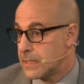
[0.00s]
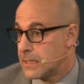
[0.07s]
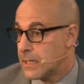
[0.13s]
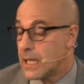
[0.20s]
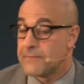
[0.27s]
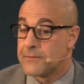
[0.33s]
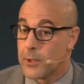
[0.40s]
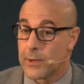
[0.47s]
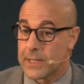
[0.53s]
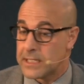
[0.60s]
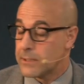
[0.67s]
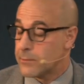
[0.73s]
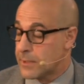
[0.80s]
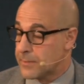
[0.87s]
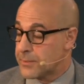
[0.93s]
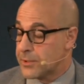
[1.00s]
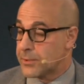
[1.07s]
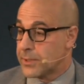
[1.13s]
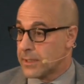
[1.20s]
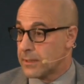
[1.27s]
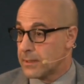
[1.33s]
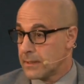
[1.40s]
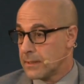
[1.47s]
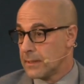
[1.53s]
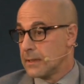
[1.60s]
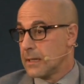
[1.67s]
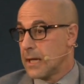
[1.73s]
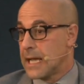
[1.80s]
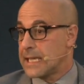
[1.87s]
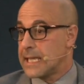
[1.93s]
I have no idea what I'm doing.
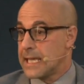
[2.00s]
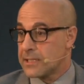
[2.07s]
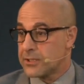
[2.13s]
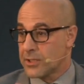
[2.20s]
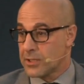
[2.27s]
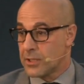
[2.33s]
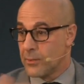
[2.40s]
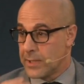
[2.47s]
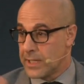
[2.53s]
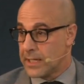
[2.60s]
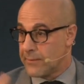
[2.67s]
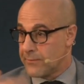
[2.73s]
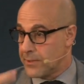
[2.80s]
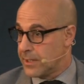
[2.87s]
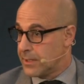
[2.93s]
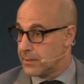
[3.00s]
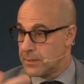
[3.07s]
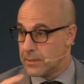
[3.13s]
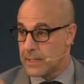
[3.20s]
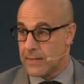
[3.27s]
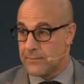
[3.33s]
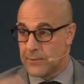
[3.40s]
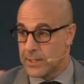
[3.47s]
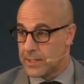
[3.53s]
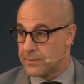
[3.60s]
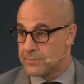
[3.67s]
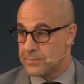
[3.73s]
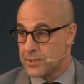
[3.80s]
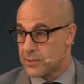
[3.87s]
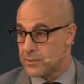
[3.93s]
I can't just go in every every
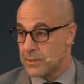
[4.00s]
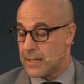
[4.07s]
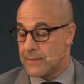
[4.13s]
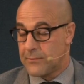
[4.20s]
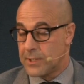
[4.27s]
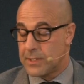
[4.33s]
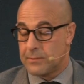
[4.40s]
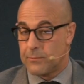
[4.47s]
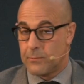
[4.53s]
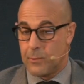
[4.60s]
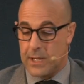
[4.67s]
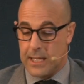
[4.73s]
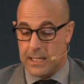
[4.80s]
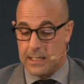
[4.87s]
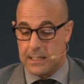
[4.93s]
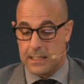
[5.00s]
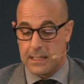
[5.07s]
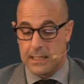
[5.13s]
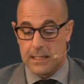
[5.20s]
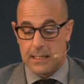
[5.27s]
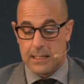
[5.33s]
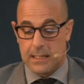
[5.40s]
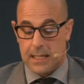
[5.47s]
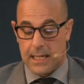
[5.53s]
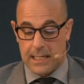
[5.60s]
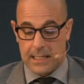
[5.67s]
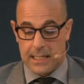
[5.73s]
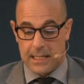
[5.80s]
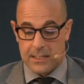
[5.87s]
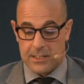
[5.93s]
every week
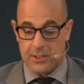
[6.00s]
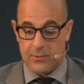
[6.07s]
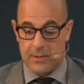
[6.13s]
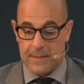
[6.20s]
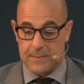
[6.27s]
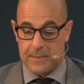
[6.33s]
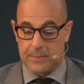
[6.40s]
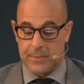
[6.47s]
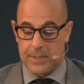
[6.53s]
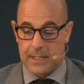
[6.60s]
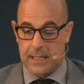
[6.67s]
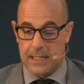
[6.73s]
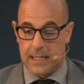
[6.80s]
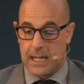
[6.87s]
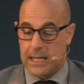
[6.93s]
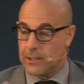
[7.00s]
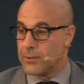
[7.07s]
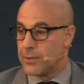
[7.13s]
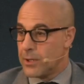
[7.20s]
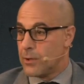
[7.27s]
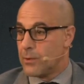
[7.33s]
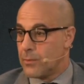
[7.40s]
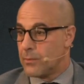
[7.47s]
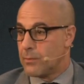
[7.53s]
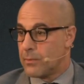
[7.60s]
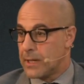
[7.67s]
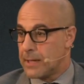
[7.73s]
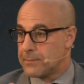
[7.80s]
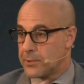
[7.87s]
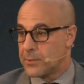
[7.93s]
and get a script, but and I don't know
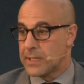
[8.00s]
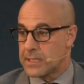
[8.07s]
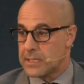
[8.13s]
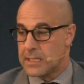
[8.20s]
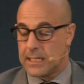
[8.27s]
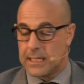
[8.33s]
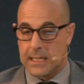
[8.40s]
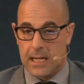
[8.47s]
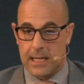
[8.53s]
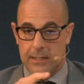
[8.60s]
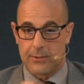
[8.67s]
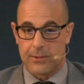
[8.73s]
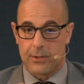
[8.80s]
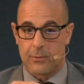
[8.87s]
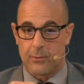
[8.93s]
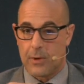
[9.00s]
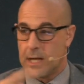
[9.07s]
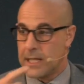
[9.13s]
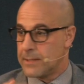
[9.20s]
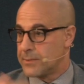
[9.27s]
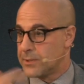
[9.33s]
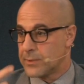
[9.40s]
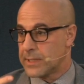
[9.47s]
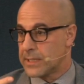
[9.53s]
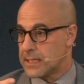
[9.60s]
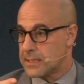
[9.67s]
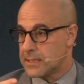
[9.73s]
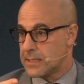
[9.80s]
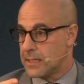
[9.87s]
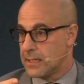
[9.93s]
when I'm doing a scene. I don't know why I'm doing
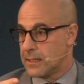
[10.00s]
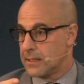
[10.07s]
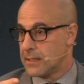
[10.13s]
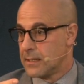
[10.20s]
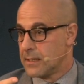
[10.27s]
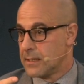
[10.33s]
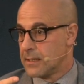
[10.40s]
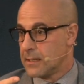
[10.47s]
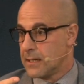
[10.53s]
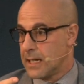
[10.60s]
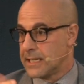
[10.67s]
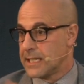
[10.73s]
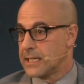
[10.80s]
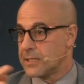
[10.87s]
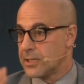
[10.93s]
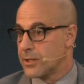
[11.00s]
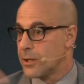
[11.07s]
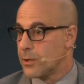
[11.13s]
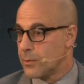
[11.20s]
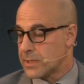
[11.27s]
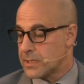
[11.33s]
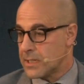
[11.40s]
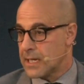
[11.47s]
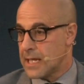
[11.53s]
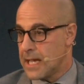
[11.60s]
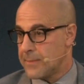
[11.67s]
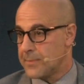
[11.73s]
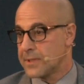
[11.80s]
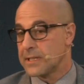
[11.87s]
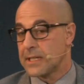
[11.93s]
that scene. I need to know what's going to
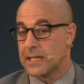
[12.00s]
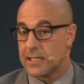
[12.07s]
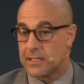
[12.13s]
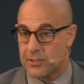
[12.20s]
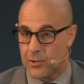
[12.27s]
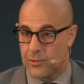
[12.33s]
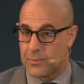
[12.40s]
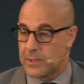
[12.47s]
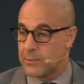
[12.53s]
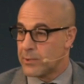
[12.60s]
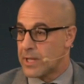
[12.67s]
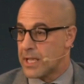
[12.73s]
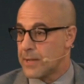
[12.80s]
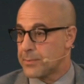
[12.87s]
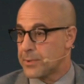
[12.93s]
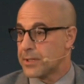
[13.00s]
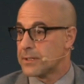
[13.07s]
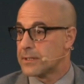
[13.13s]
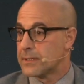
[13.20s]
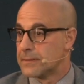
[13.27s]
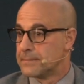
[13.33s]
happen. And then he told me what happened,